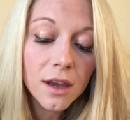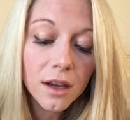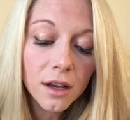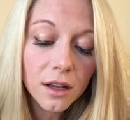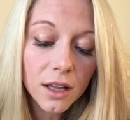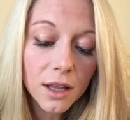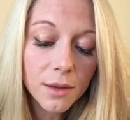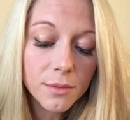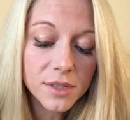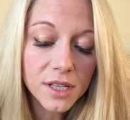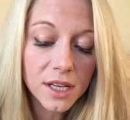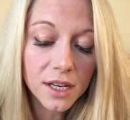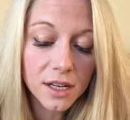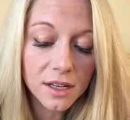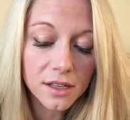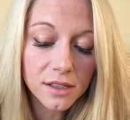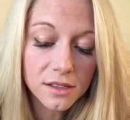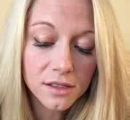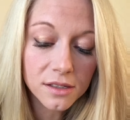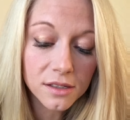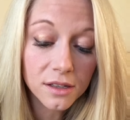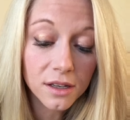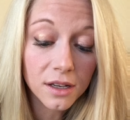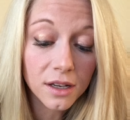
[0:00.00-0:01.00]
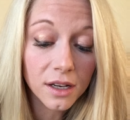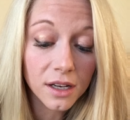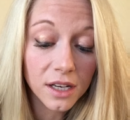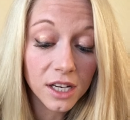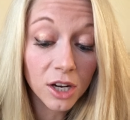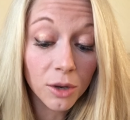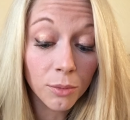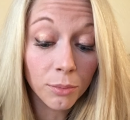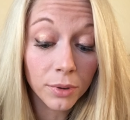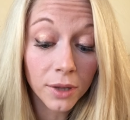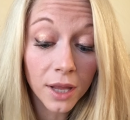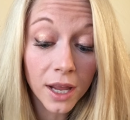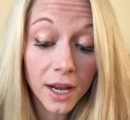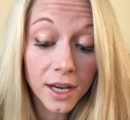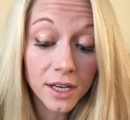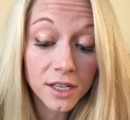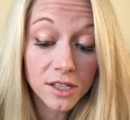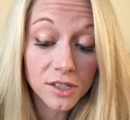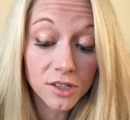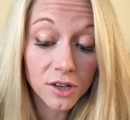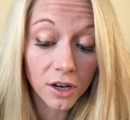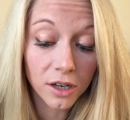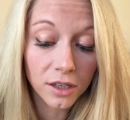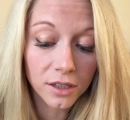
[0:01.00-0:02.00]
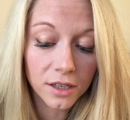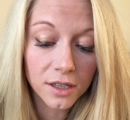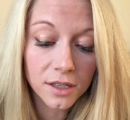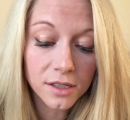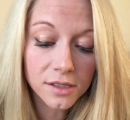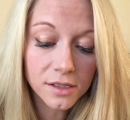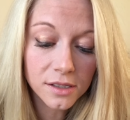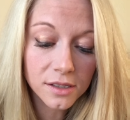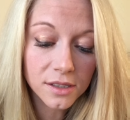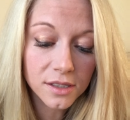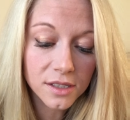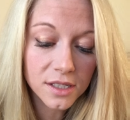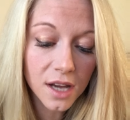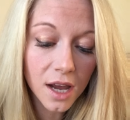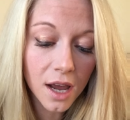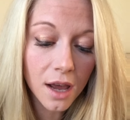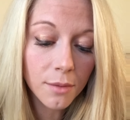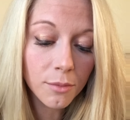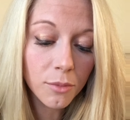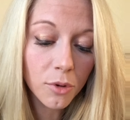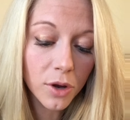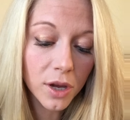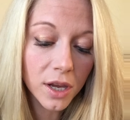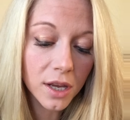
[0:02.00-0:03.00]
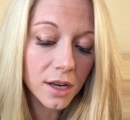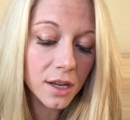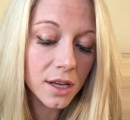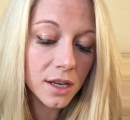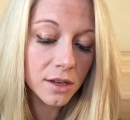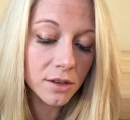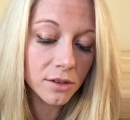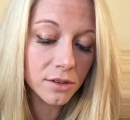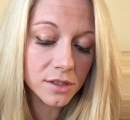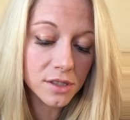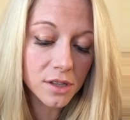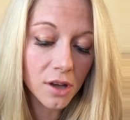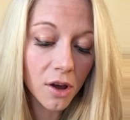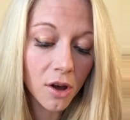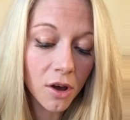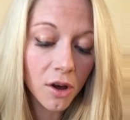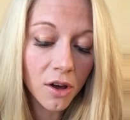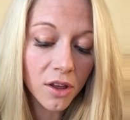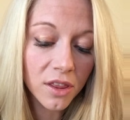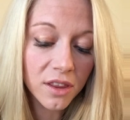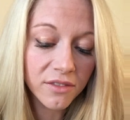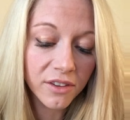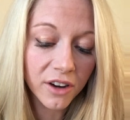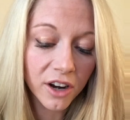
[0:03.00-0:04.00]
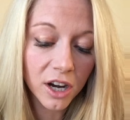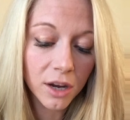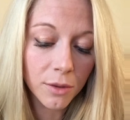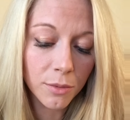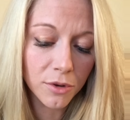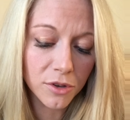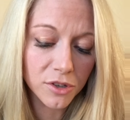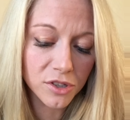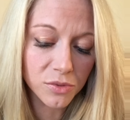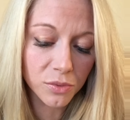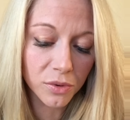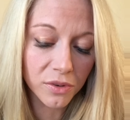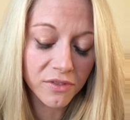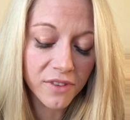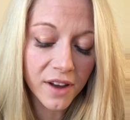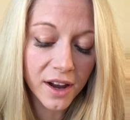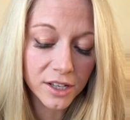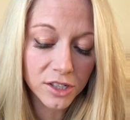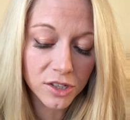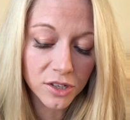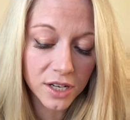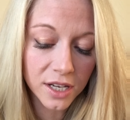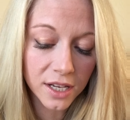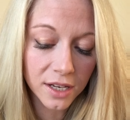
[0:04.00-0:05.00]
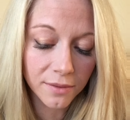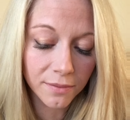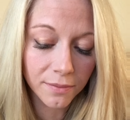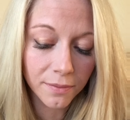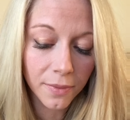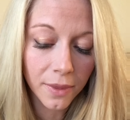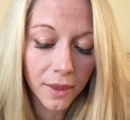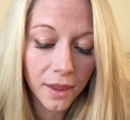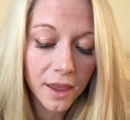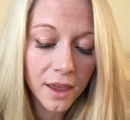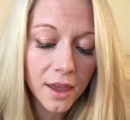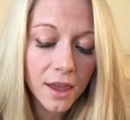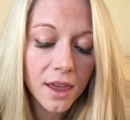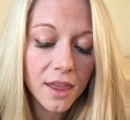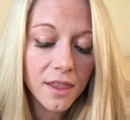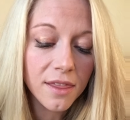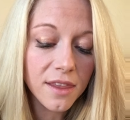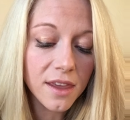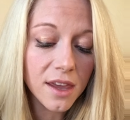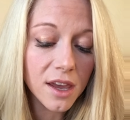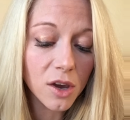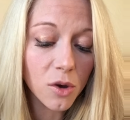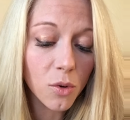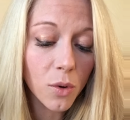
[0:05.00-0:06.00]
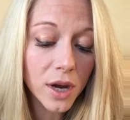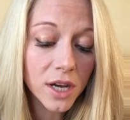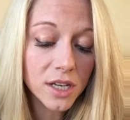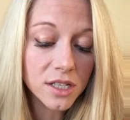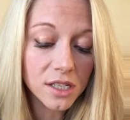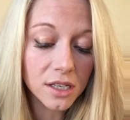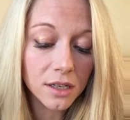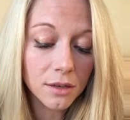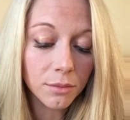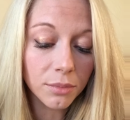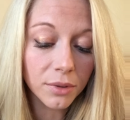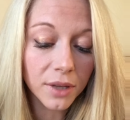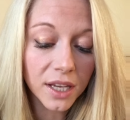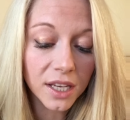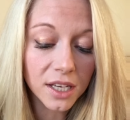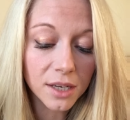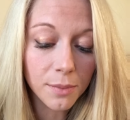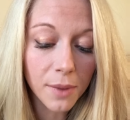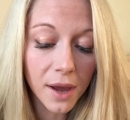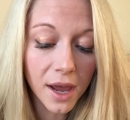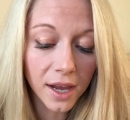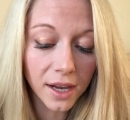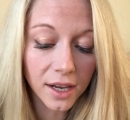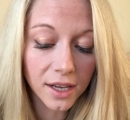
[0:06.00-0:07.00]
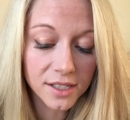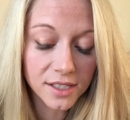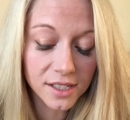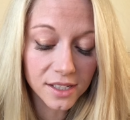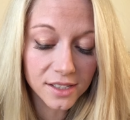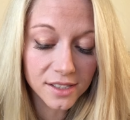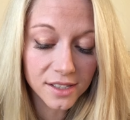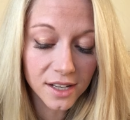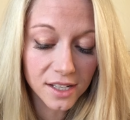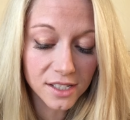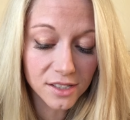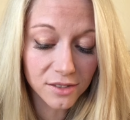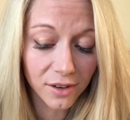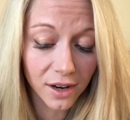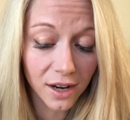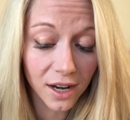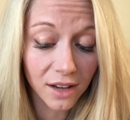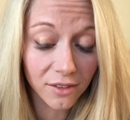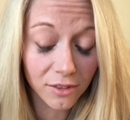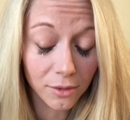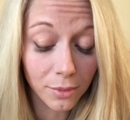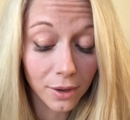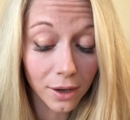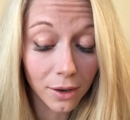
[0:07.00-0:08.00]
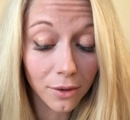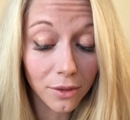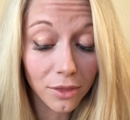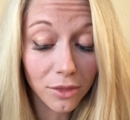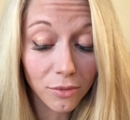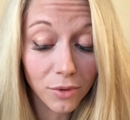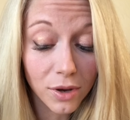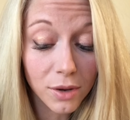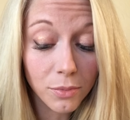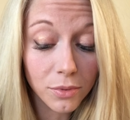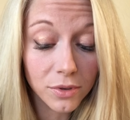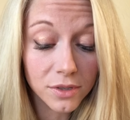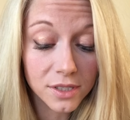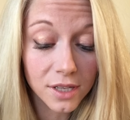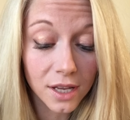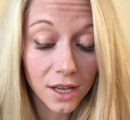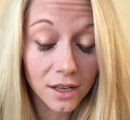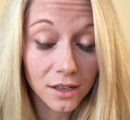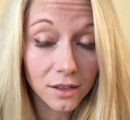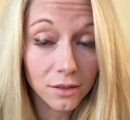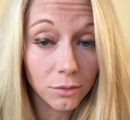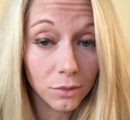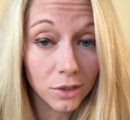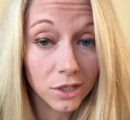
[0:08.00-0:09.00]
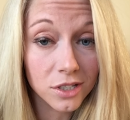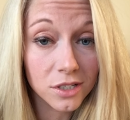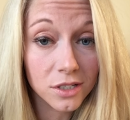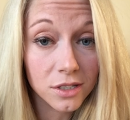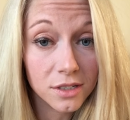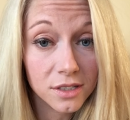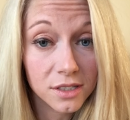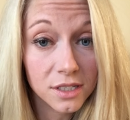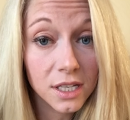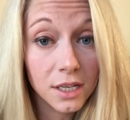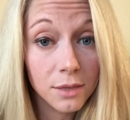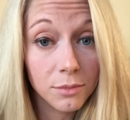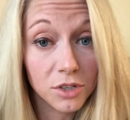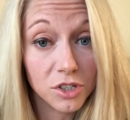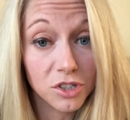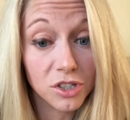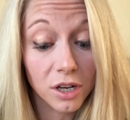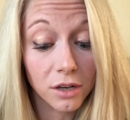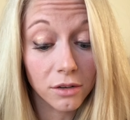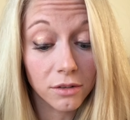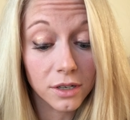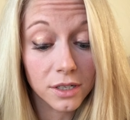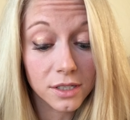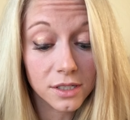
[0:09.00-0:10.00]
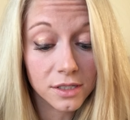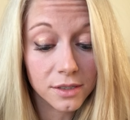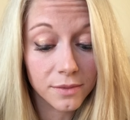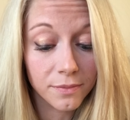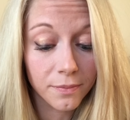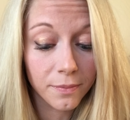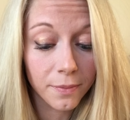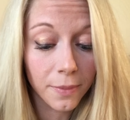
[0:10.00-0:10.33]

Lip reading: Clumsiness, near blind darkness, tomboy in heels, all the variables were factored in. The equation blinked back a success rate of about 3%, which seemed generous.